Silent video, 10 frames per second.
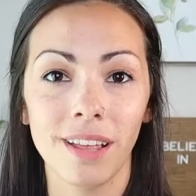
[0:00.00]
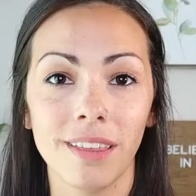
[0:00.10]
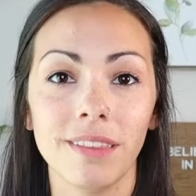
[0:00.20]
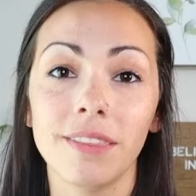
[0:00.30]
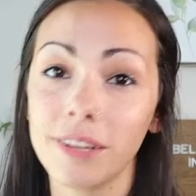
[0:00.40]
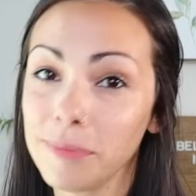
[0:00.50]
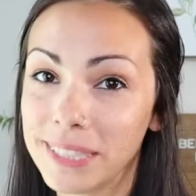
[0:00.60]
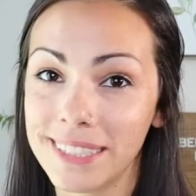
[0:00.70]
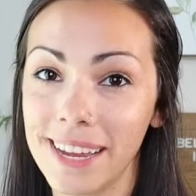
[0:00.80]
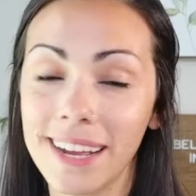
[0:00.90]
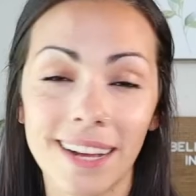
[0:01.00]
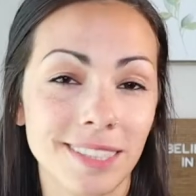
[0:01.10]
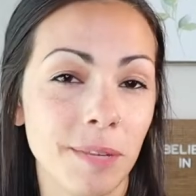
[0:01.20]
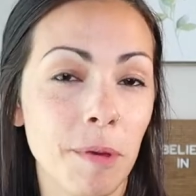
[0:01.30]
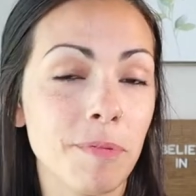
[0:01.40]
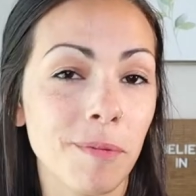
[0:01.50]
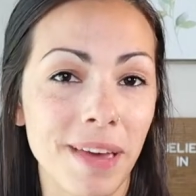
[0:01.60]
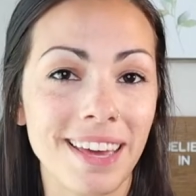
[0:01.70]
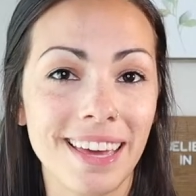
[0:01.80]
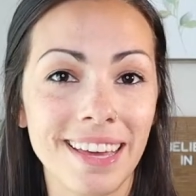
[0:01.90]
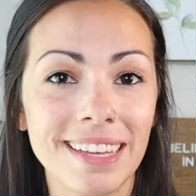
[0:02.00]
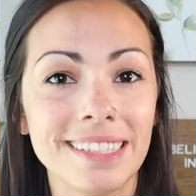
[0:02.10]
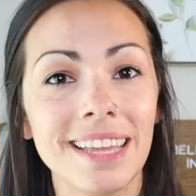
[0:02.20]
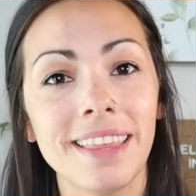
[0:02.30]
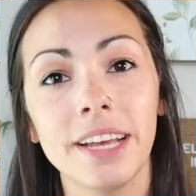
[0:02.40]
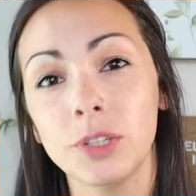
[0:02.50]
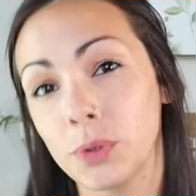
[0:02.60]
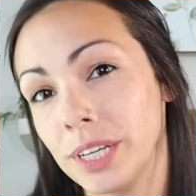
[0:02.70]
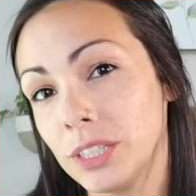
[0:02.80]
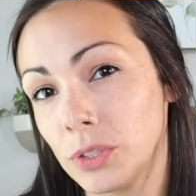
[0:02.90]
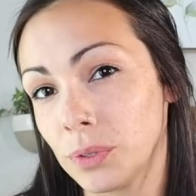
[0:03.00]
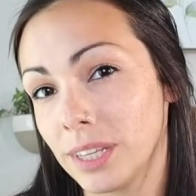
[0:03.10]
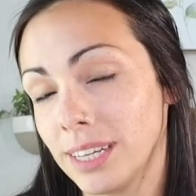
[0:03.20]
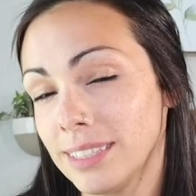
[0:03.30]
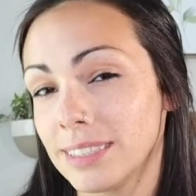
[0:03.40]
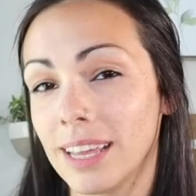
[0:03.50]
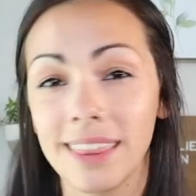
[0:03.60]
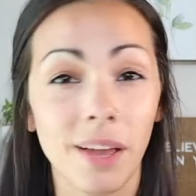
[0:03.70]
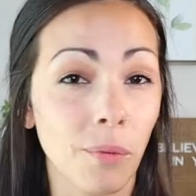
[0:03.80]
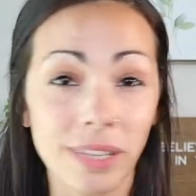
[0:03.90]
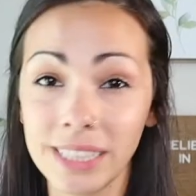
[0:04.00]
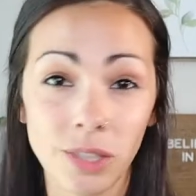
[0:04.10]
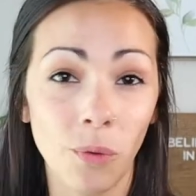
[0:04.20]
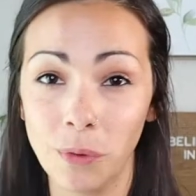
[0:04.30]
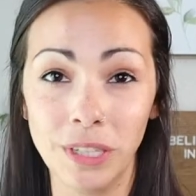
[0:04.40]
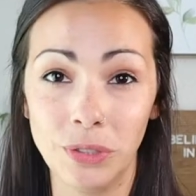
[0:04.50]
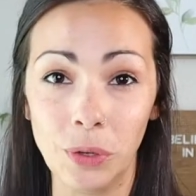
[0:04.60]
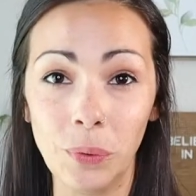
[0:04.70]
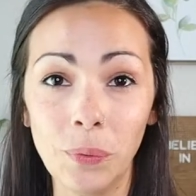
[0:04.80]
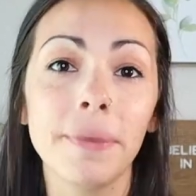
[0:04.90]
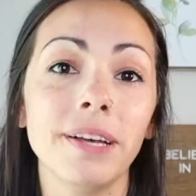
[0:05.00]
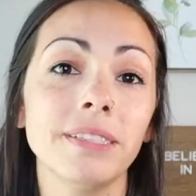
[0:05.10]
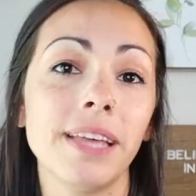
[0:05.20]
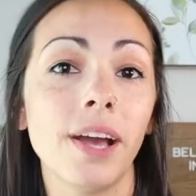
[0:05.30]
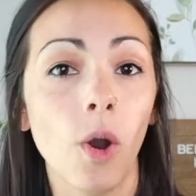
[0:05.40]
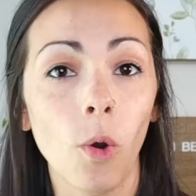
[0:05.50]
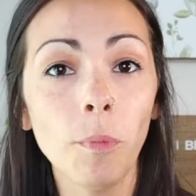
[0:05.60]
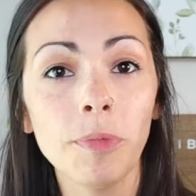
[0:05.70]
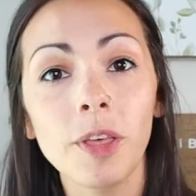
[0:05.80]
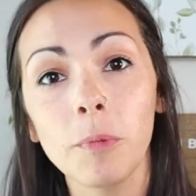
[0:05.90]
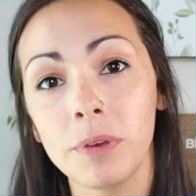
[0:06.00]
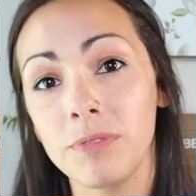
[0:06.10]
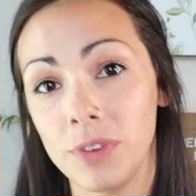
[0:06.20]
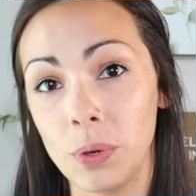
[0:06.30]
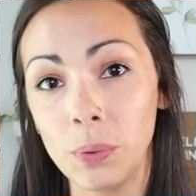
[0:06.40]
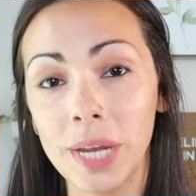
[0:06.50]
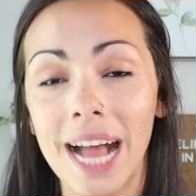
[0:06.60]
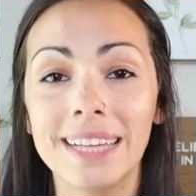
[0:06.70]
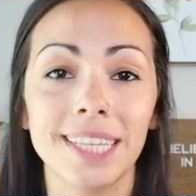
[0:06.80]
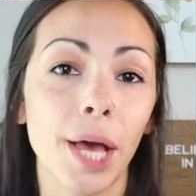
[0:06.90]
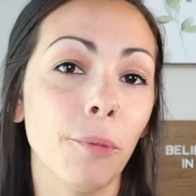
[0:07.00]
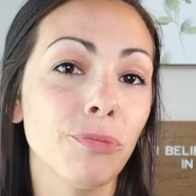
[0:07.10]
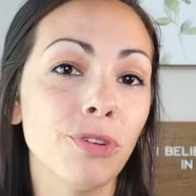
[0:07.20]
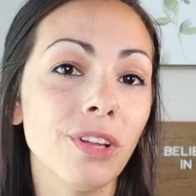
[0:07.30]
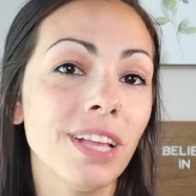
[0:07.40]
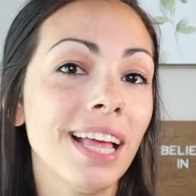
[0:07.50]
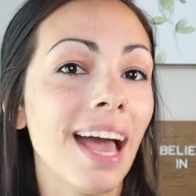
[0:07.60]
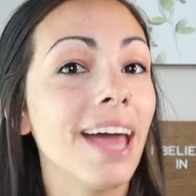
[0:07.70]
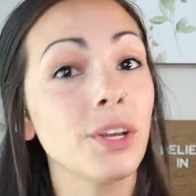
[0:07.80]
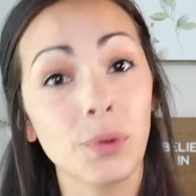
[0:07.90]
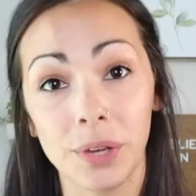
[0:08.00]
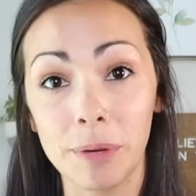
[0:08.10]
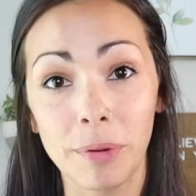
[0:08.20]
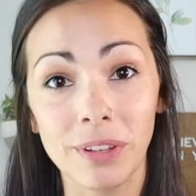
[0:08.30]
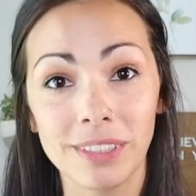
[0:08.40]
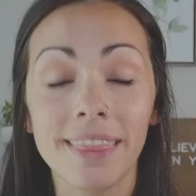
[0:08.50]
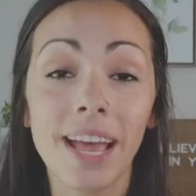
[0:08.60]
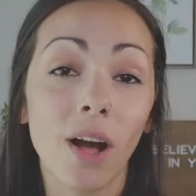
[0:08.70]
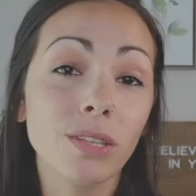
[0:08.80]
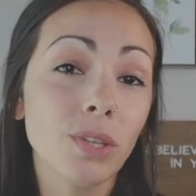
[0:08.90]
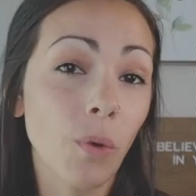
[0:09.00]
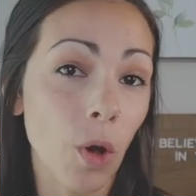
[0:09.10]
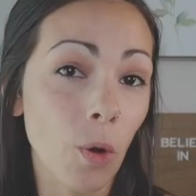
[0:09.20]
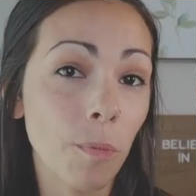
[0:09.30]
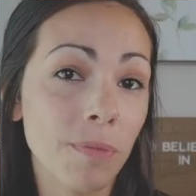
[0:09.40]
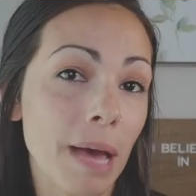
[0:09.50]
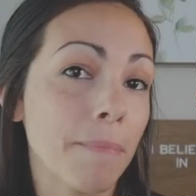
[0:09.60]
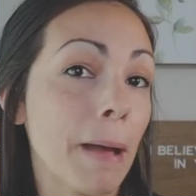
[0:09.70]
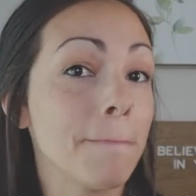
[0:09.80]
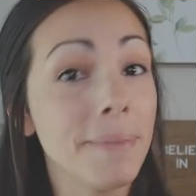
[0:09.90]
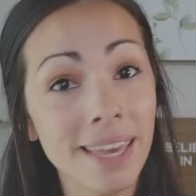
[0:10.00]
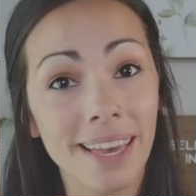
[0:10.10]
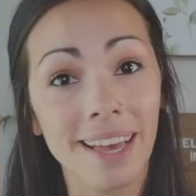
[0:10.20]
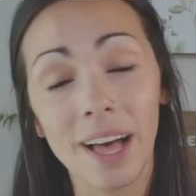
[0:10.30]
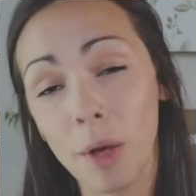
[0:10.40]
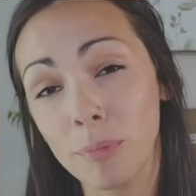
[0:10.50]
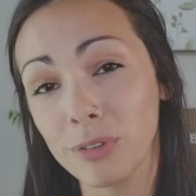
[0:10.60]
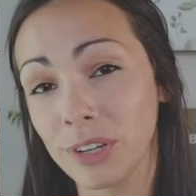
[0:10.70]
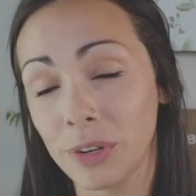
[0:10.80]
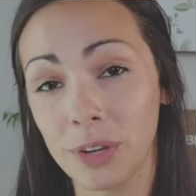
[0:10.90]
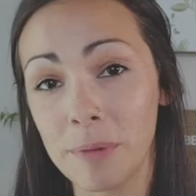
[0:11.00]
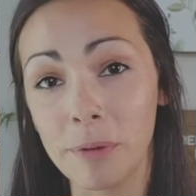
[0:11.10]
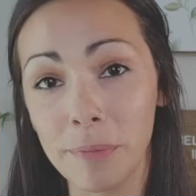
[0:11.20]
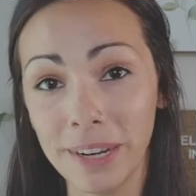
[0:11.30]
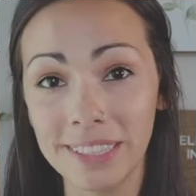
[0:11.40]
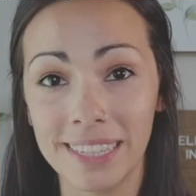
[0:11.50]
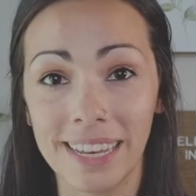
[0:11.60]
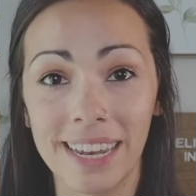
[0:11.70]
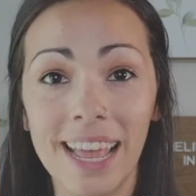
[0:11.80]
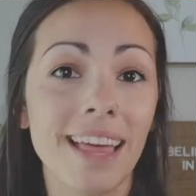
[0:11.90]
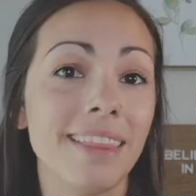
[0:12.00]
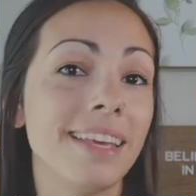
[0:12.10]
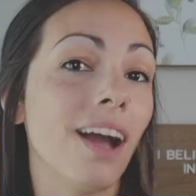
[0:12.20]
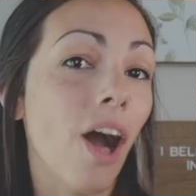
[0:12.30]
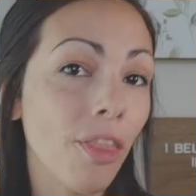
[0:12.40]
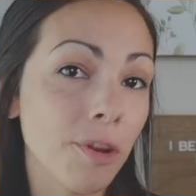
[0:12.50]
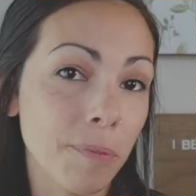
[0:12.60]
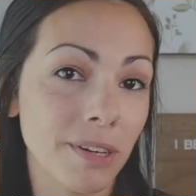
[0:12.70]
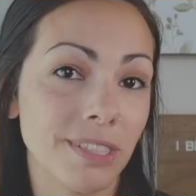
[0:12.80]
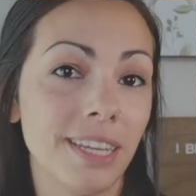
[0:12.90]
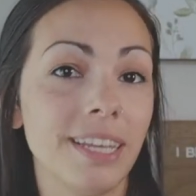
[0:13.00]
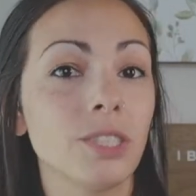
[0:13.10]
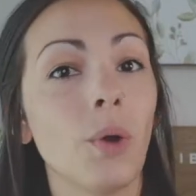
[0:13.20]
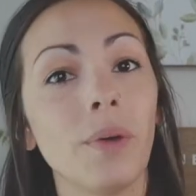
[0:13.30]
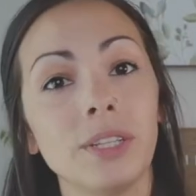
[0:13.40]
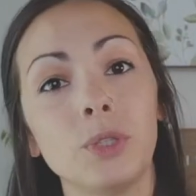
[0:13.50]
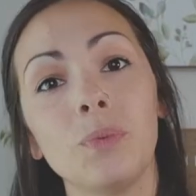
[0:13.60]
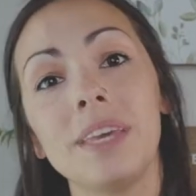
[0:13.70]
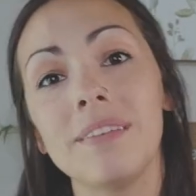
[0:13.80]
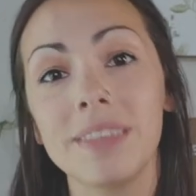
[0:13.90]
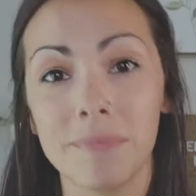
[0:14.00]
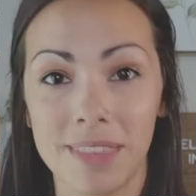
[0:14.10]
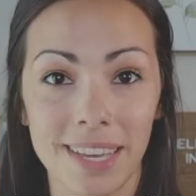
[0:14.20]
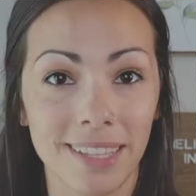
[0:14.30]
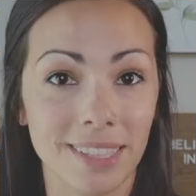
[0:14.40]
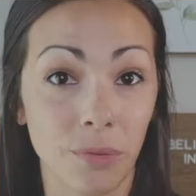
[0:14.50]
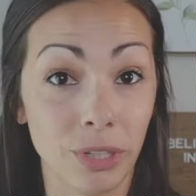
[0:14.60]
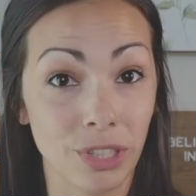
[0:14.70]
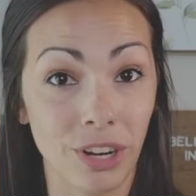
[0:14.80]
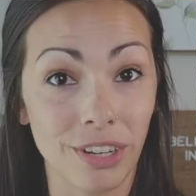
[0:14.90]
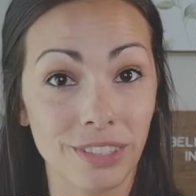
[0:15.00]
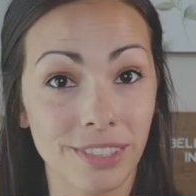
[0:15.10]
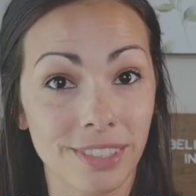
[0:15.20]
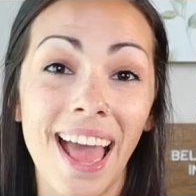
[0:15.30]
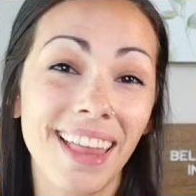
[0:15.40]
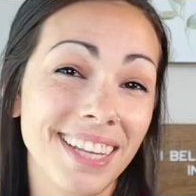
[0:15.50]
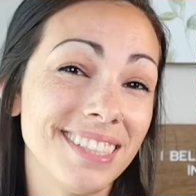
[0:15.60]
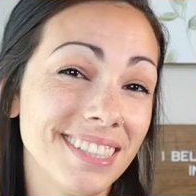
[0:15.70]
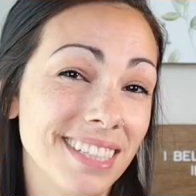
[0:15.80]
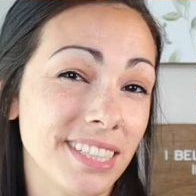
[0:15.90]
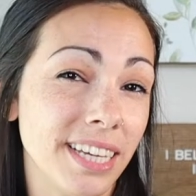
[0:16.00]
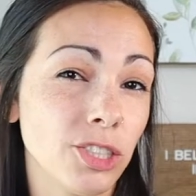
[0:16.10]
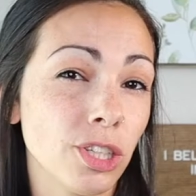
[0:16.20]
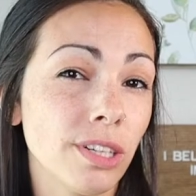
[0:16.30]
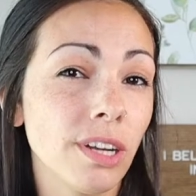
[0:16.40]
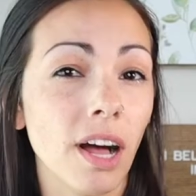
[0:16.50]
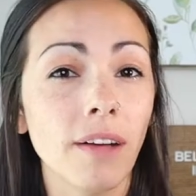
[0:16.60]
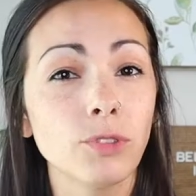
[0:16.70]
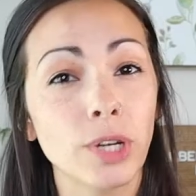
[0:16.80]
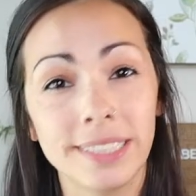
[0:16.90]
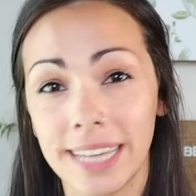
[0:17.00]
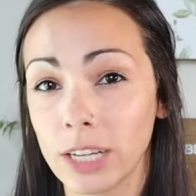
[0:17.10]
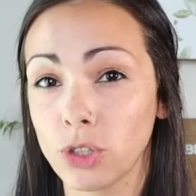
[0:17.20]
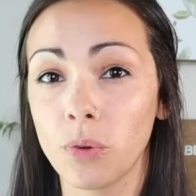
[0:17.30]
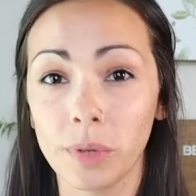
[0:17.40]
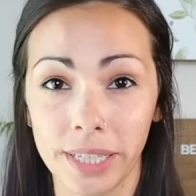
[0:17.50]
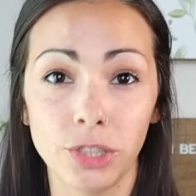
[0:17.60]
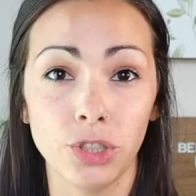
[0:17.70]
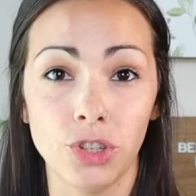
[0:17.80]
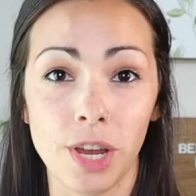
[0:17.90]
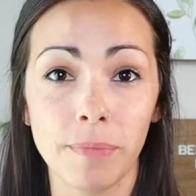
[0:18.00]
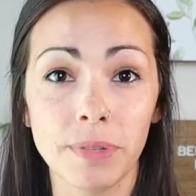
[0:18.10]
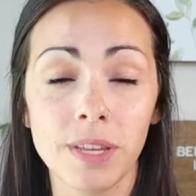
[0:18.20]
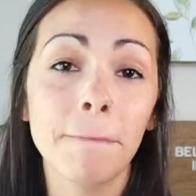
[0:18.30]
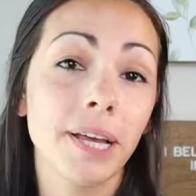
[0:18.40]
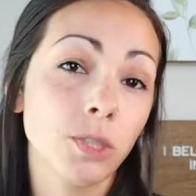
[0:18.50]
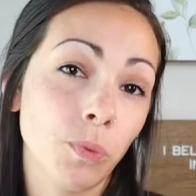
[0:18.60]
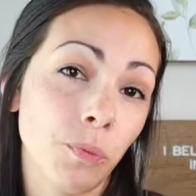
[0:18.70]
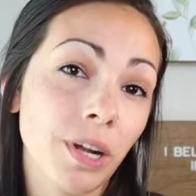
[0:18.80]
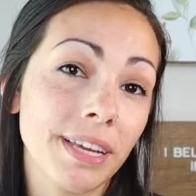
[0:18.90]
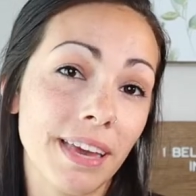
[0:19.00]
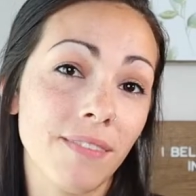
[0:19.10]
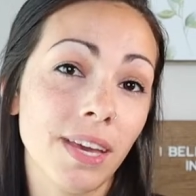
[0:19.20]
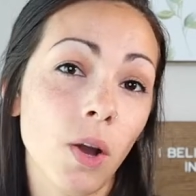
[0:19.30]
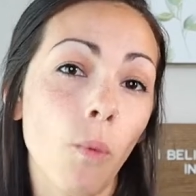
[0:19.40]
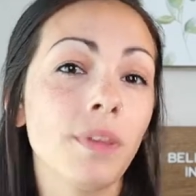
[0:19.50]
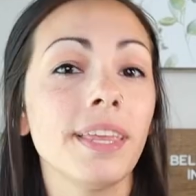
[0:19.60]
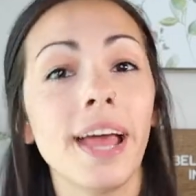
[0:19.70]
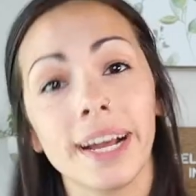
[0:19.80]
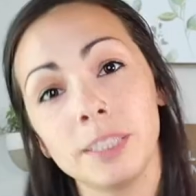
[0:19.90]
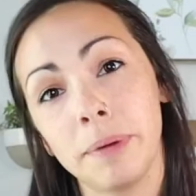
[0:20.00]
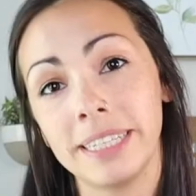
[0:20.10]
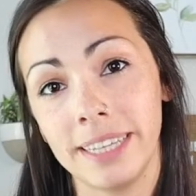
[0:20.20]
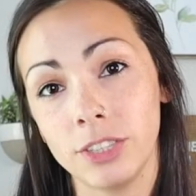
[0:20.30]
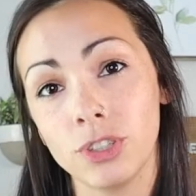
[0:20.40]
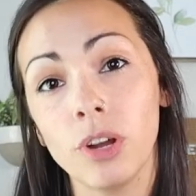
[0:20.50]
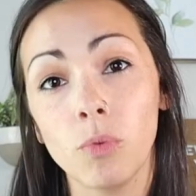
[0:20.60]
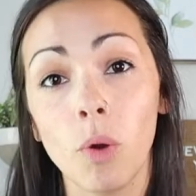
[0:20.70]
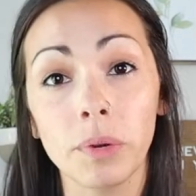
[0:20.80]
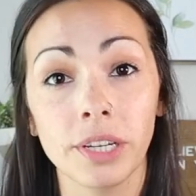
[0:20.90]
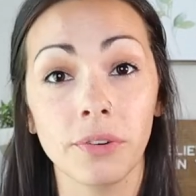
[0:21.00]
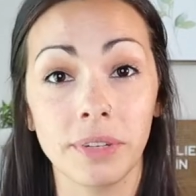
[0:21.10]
The third mistake I see people making is that they agree to do things they really don't want to do because they hope they'll be viewed as helpful and agreeable. They also hope that by being a helpful and agreeable person that the other person is going to give them things in return. And this is the danger of transactional relationships because when we're giving with an expectation of what we're gonna